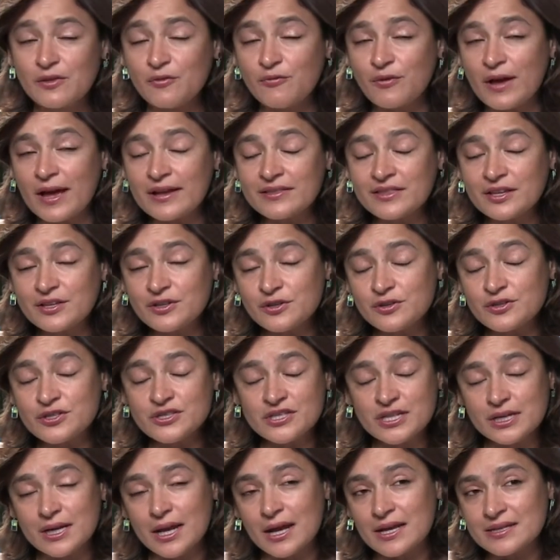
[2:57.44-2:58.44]
The fact that you're
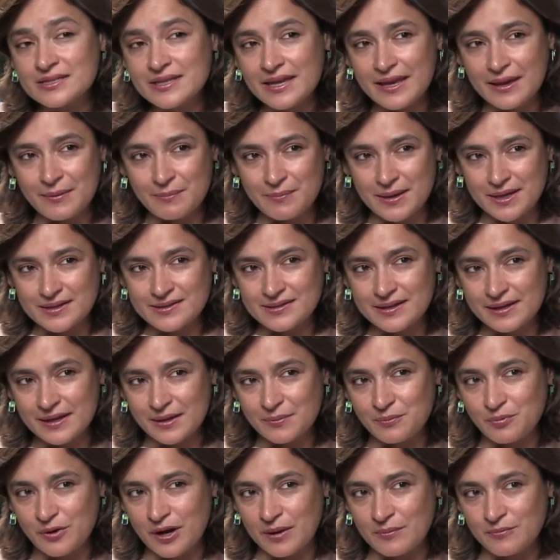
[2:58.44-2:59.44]
still asking basic
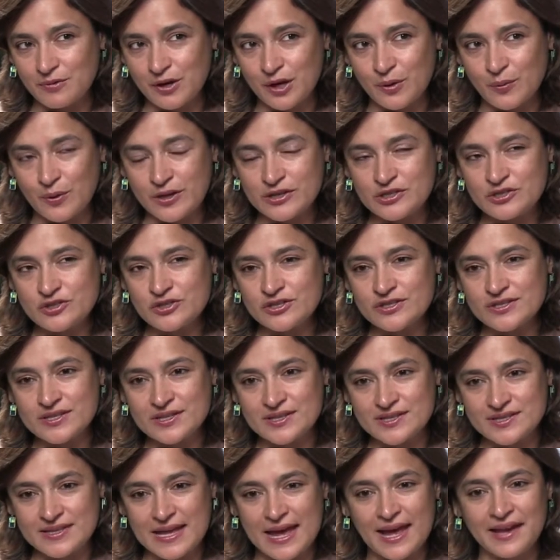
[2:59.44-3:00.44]
and primary questions,
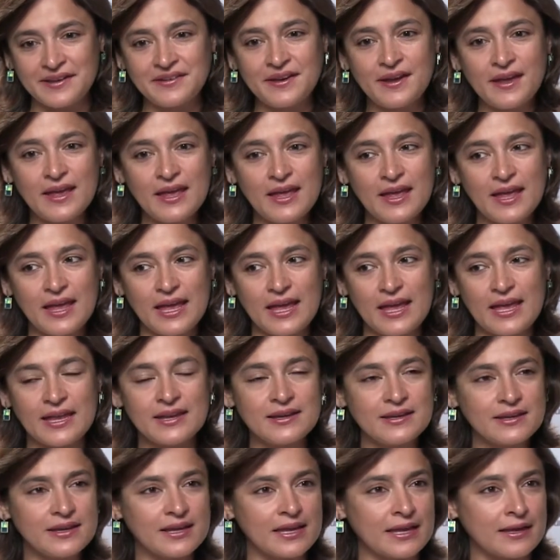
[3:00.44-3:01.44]
is that
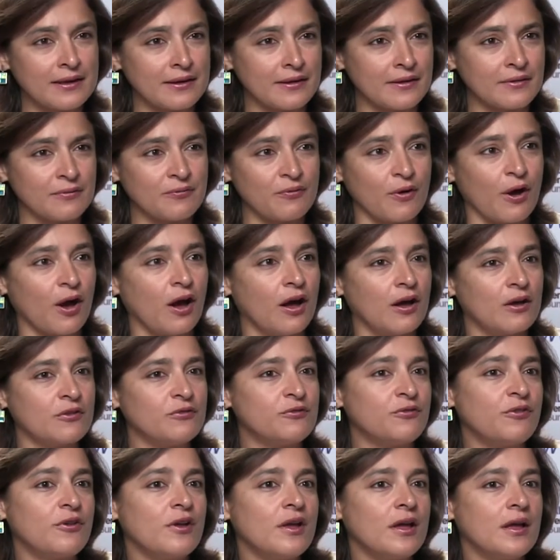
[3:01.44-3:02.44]
indicative
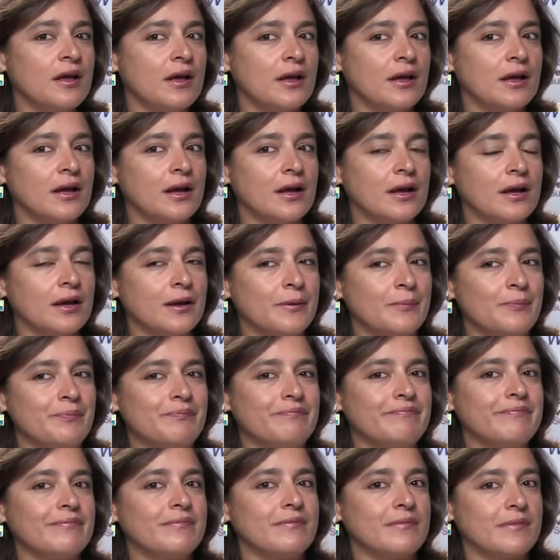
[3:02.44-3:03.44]
of um,